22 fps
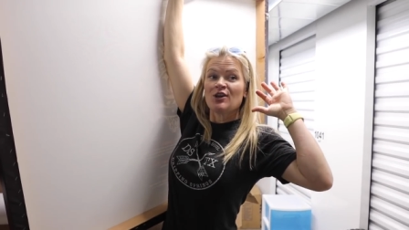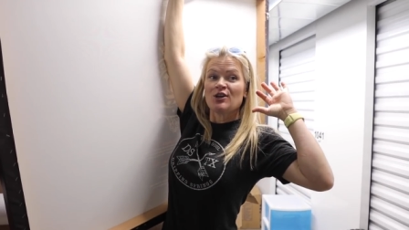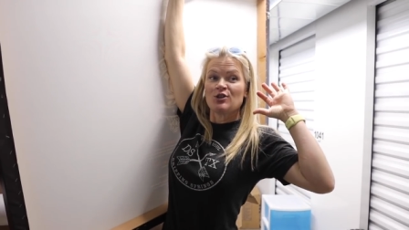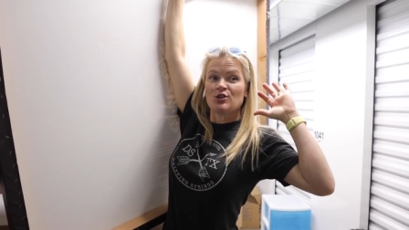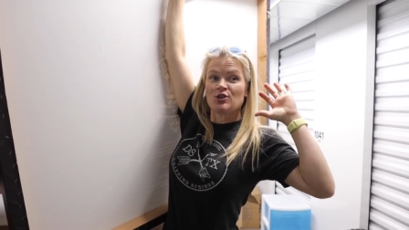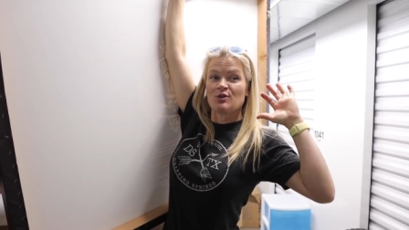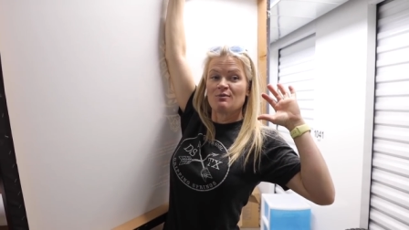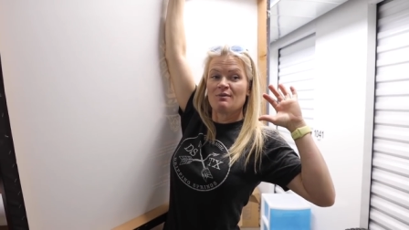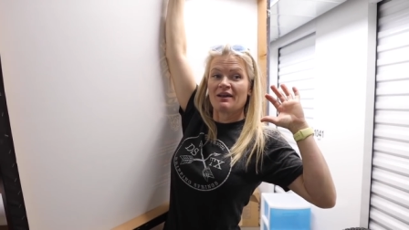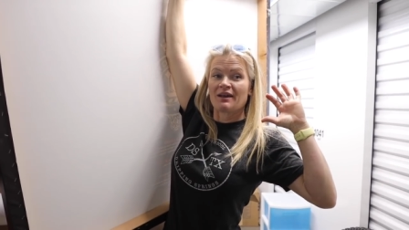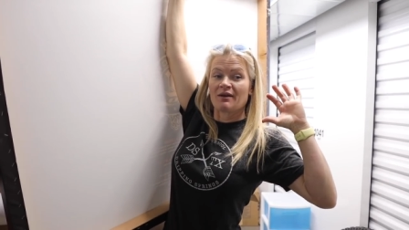
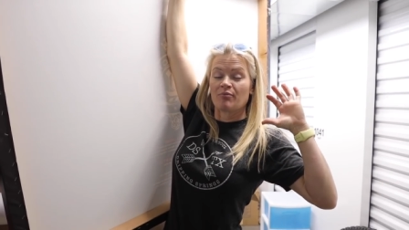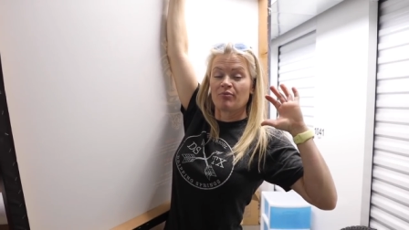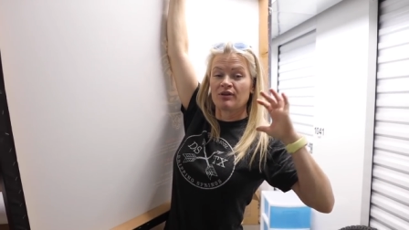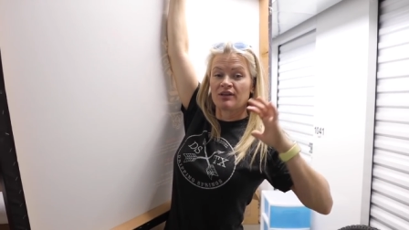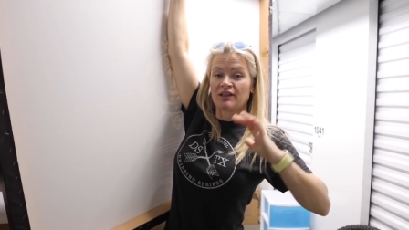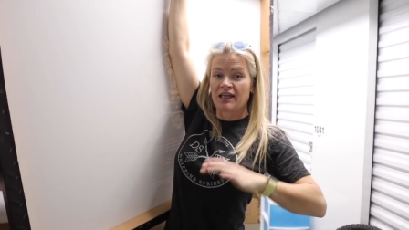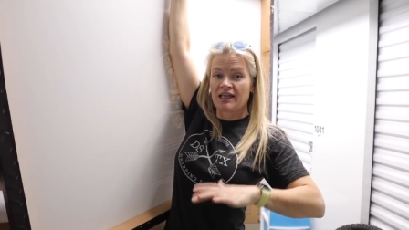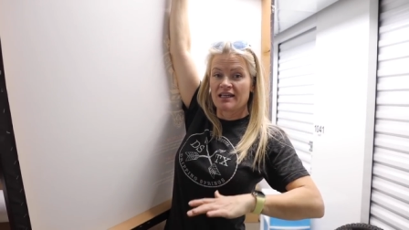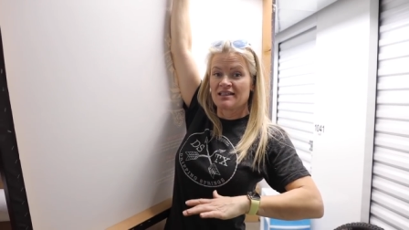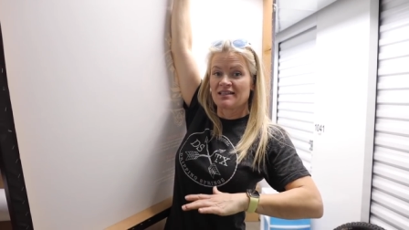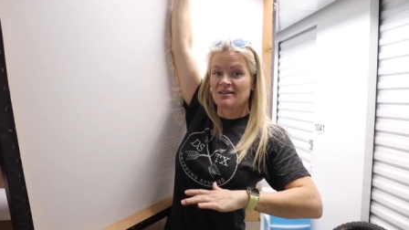you should make a
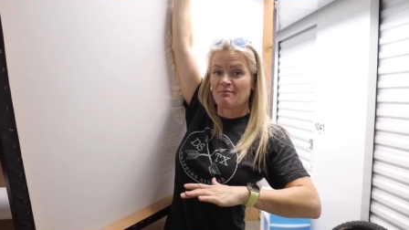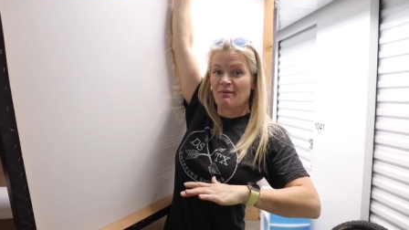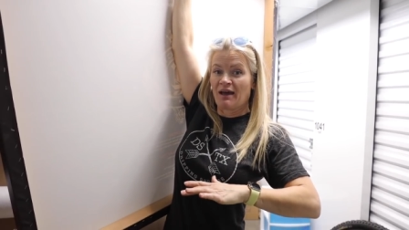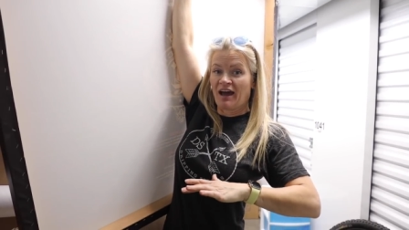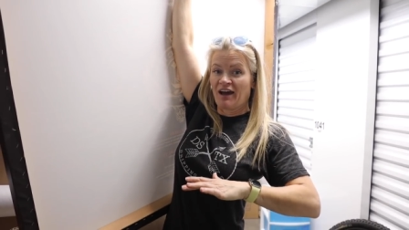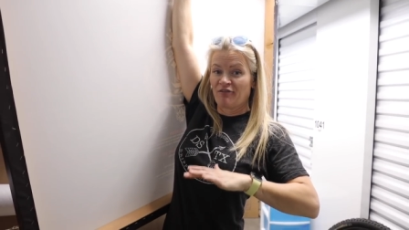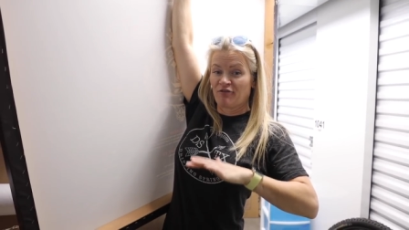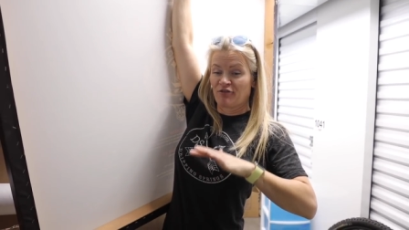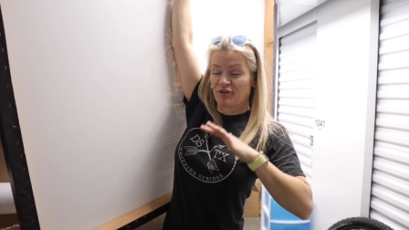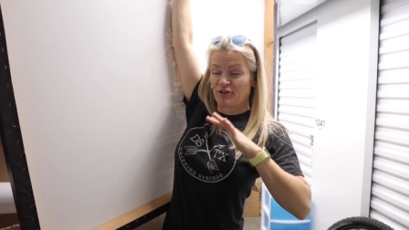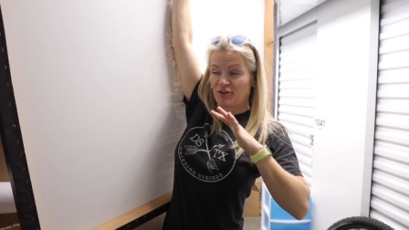
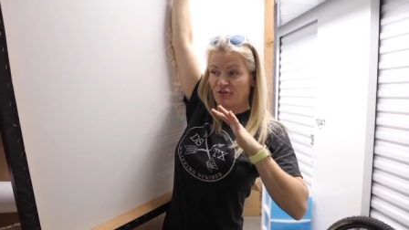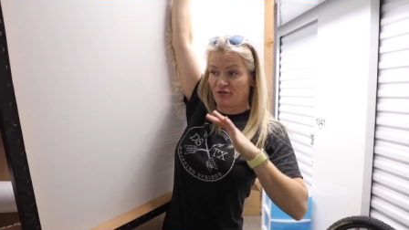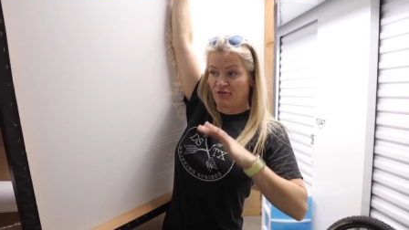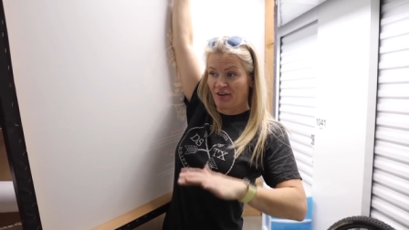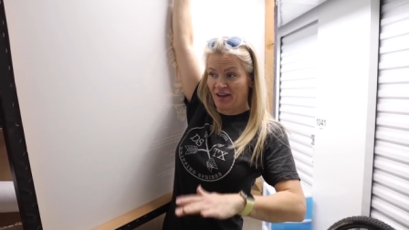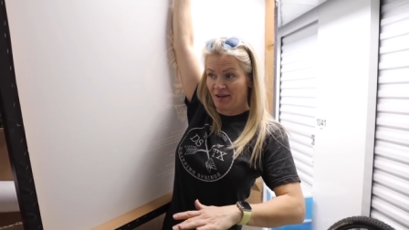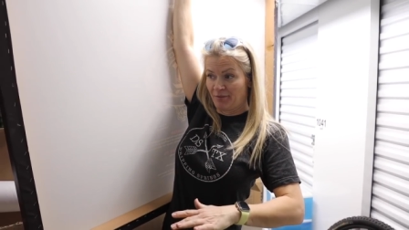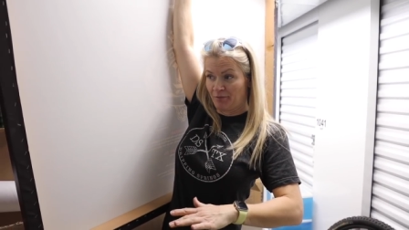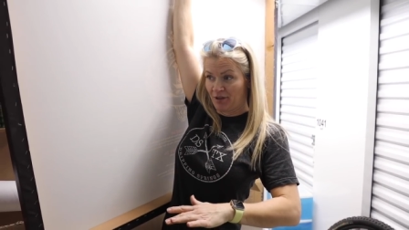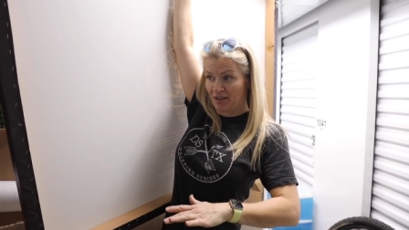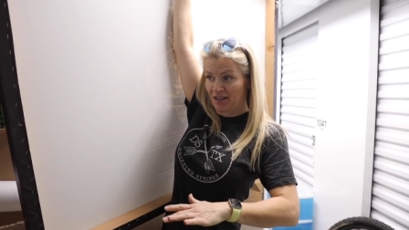placemat for your
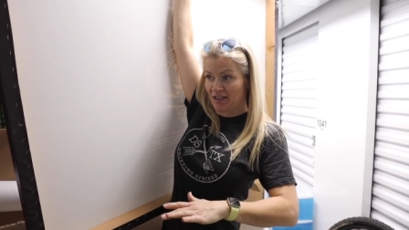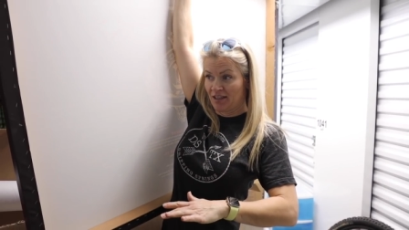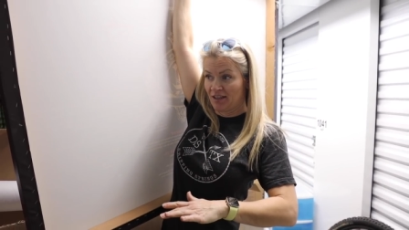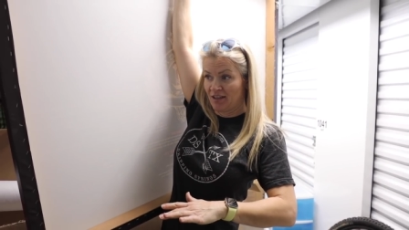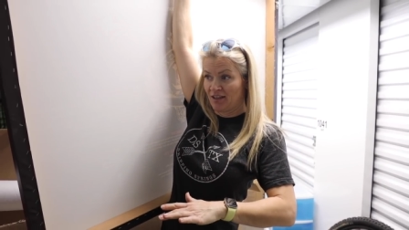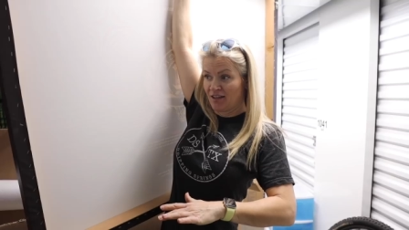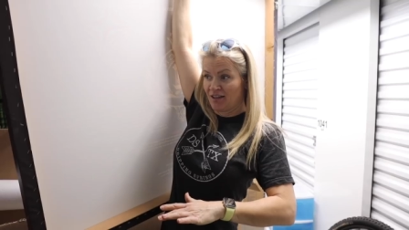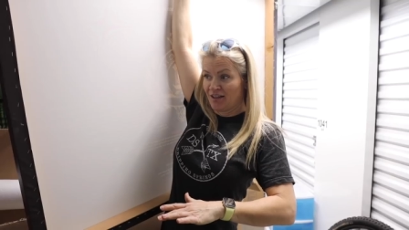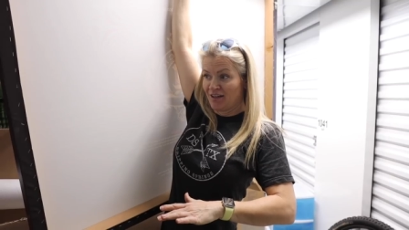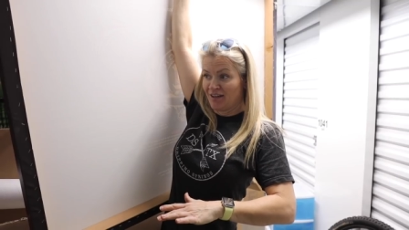family.